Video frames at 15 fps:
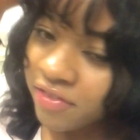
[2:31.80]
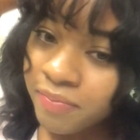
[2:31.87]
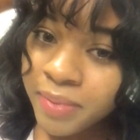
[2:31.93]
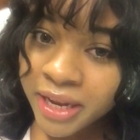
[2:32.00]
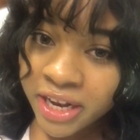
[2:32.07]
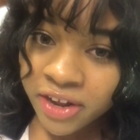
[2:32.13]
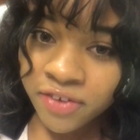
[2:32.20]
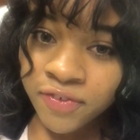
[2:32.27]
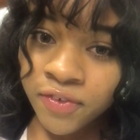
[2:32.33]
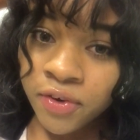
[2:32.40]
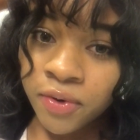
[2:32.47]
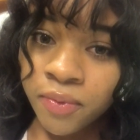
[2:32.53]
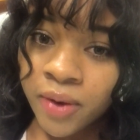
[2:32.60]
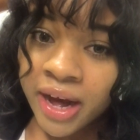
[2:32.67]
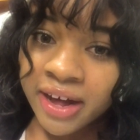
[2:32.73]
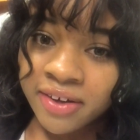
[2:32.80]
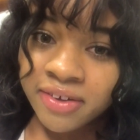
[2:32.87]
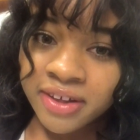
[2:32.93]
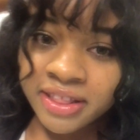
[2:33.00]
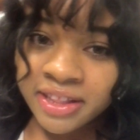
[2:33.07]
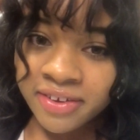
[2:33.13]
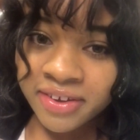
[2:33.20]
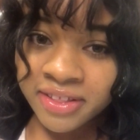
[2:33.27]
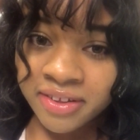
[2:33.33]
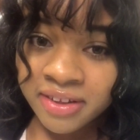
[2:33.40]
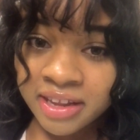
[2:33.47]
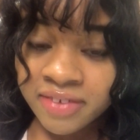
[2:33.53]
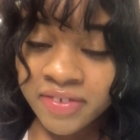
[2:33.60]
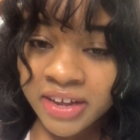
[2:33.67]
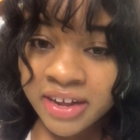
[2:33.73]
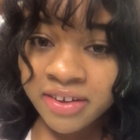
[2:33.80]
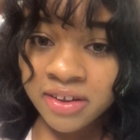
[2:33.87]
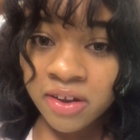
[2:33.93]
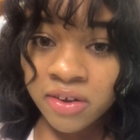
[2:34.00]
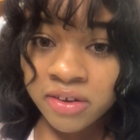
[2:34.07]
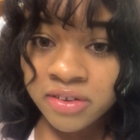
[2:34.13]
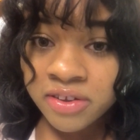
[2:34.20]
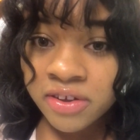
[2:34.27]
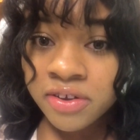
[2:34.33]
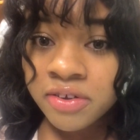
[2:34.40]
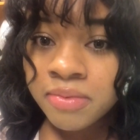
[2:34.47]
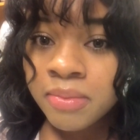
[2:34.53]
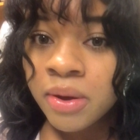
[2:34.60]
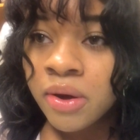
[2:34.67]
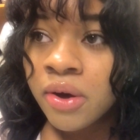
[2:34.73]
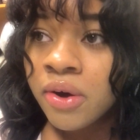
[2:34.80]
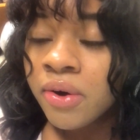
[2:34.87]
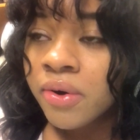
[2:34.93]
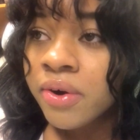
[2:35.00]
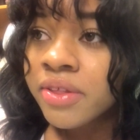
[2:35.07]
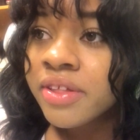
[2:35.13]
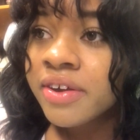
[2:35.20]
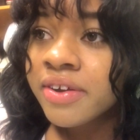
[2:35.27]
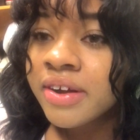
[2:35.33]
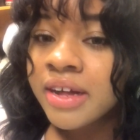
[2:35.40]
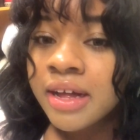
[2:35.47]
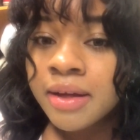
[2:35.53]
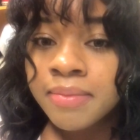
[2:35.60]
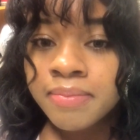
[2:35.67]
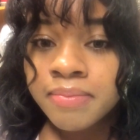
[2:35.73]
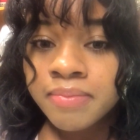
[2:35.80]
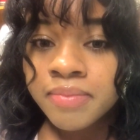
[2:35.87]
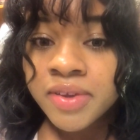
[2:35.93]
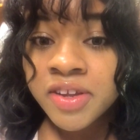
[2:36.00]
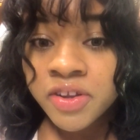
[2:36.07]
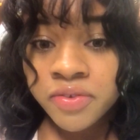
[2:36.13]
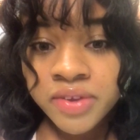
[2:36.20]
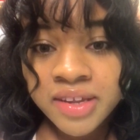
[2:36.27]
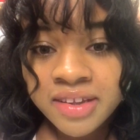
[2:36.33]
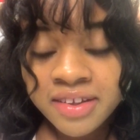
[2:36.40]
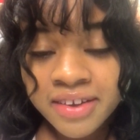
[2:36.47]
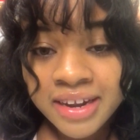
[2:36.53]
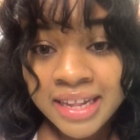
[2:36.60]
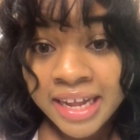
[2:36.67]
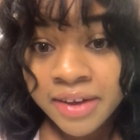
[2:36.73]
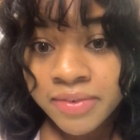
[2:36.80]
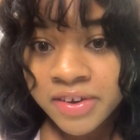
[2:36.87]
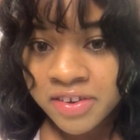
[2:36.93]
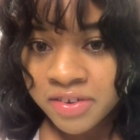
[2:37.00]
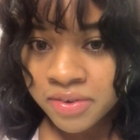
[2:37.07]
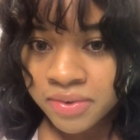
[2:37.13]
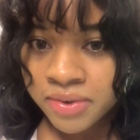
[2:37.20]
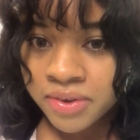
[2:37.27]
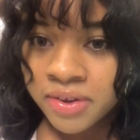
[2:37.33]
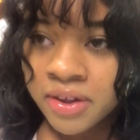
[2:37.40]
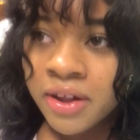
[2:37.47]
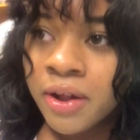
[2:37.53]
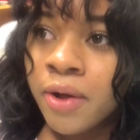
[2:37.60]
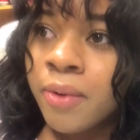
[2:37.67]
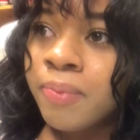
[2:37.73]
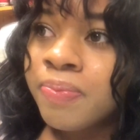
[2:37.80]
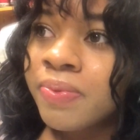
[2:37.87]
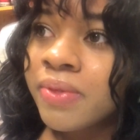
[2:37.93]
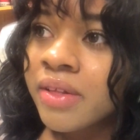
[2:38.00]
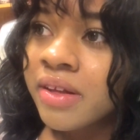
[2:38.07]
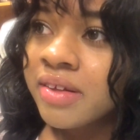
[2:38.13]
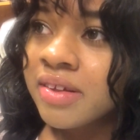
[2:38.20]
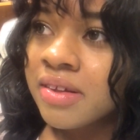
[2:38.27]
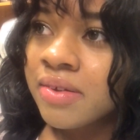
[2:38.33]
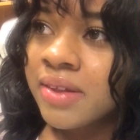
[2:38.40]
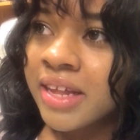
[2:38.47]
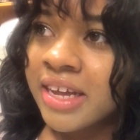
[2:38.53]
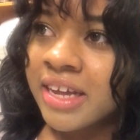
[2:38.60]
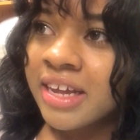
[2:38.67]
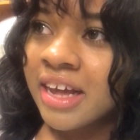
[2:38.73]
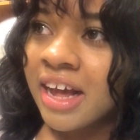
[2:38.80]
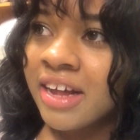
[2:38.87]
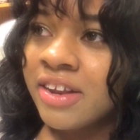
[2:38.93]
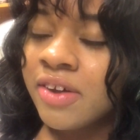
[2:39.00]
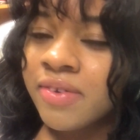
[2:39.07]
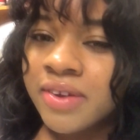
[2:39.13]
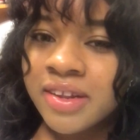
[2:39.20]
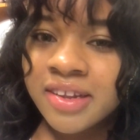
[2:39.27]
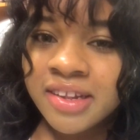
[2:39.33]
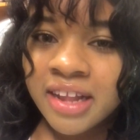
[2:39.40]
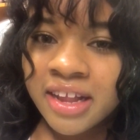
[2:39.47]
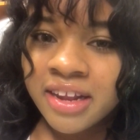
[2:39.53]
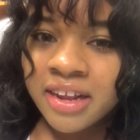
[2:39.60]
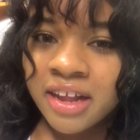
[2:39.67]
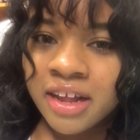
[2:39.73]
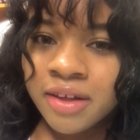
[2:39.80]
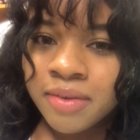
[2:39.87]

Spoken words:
have been here for a while, and they're either living here long term, or they're students here at a language school. So like, I noticed that